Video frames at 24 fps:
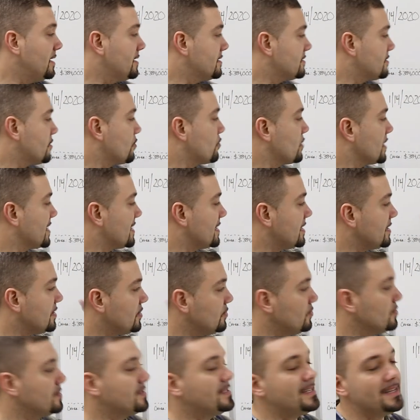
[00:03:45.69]
So we're going to
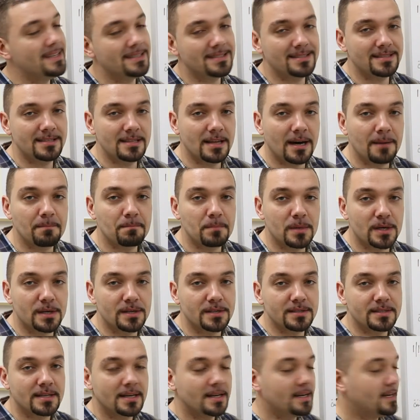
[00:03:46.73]
use these
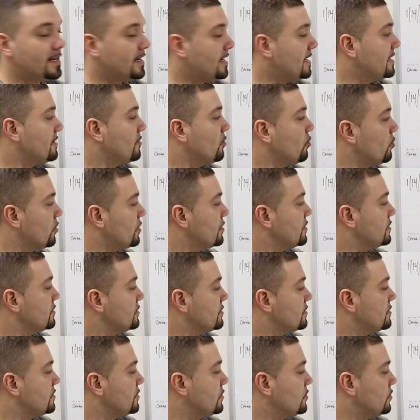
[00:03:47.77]
numbers in
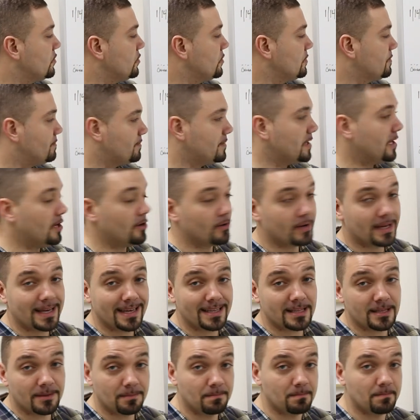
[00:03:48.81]
order to, you know,
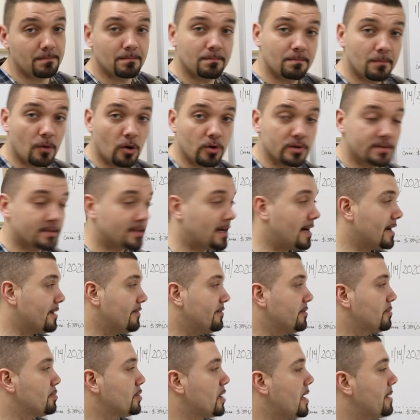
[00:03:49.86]
get the most out
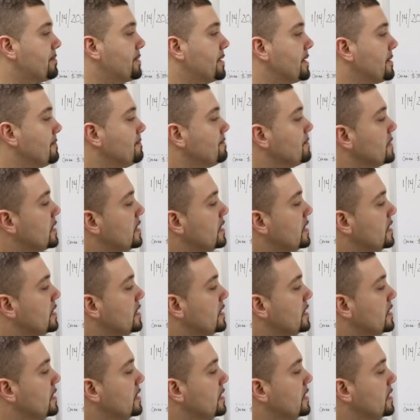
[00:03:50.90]
of the property.